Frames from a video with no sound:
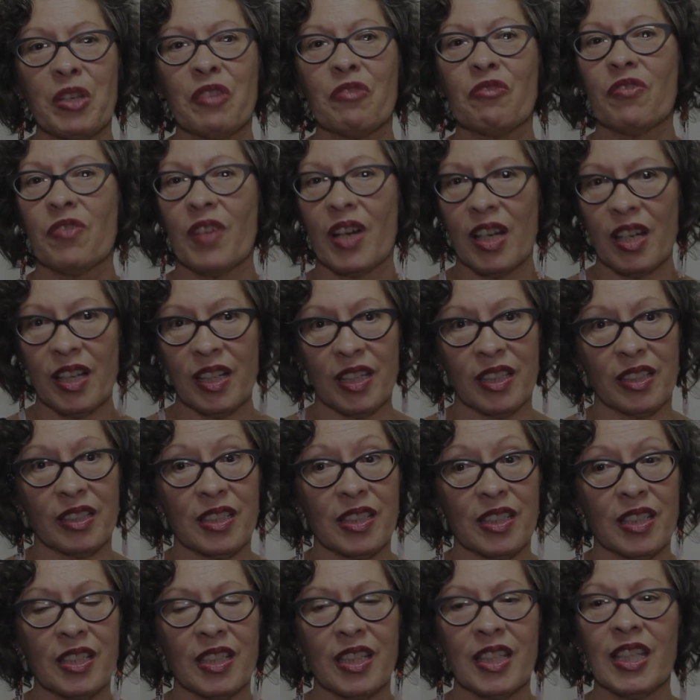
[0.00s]
This is a
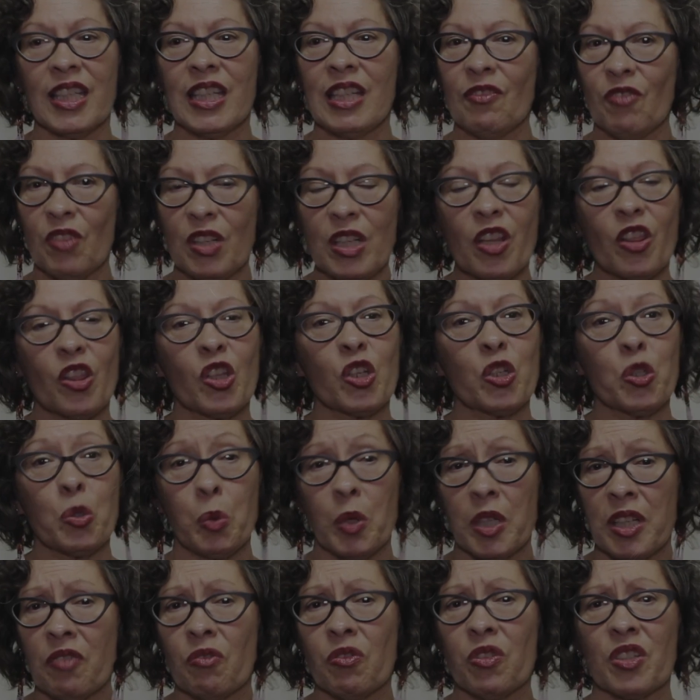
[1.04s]
woman who's worked with
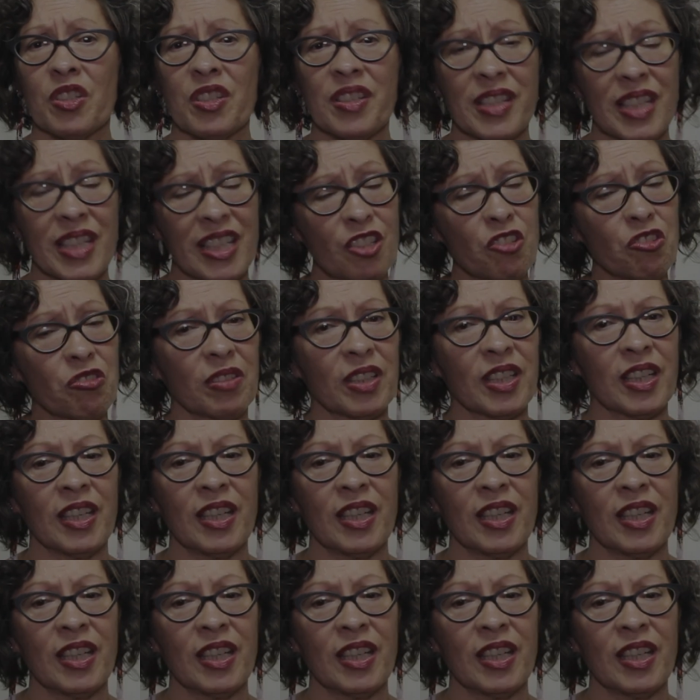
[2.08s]
terrorists,